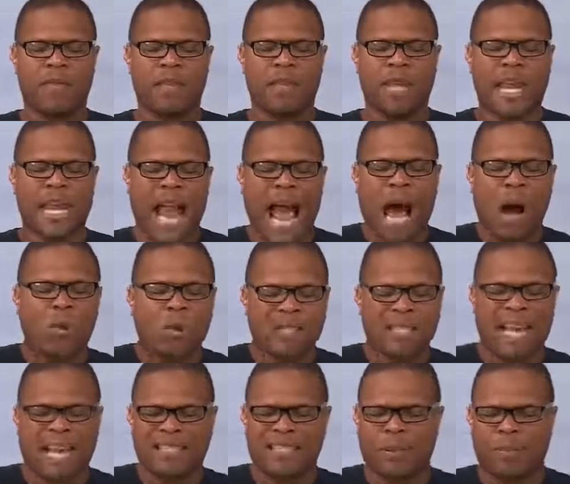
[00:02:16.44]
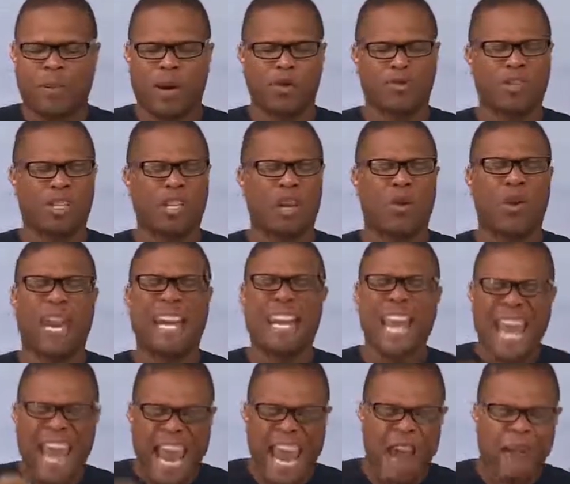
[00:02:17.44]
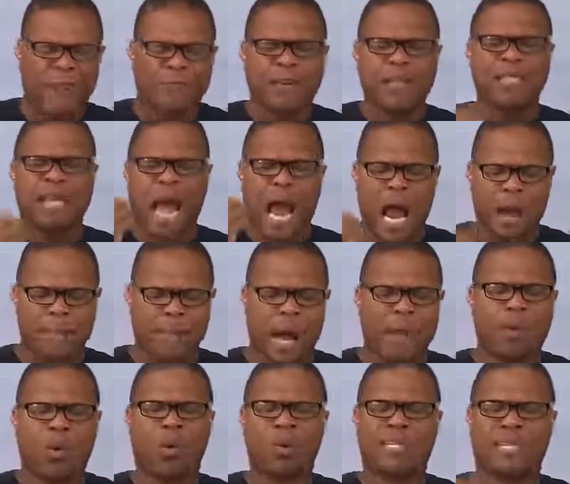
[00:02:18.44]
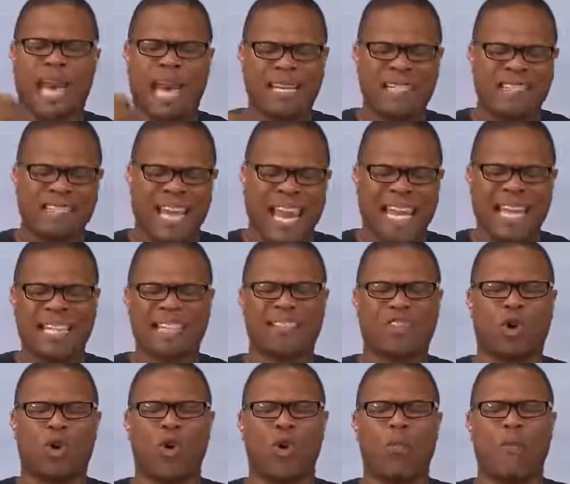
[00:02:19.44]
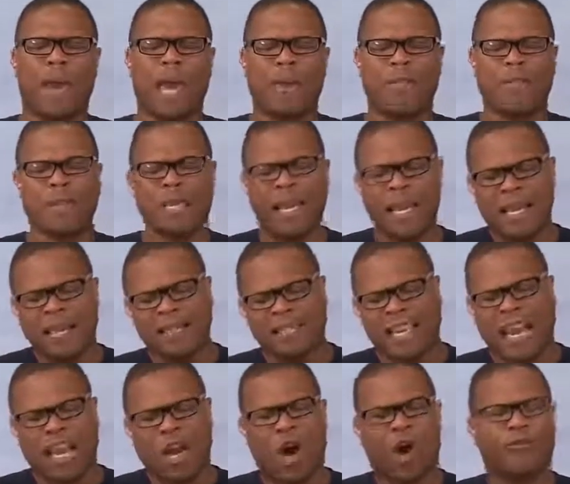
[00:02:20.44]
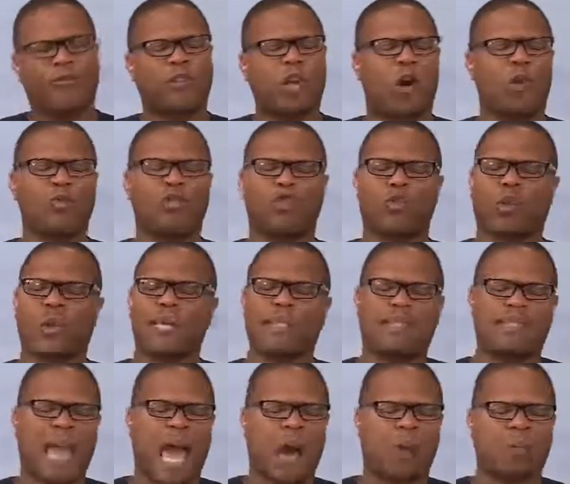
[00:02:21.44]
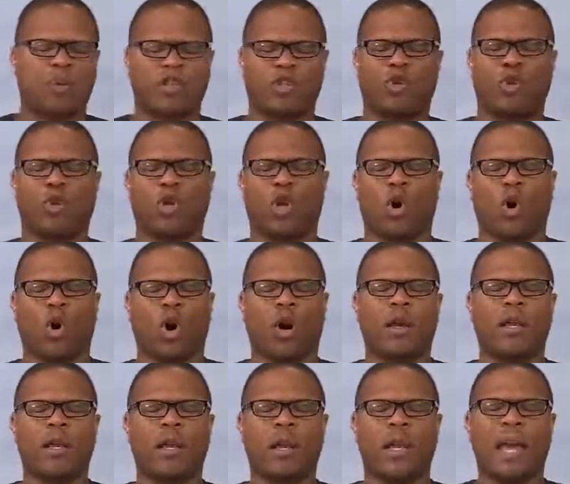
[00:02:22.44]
And how was I supposed to know that every time mama was like, stay in school, baby, stay off those streets, that was you, Lord.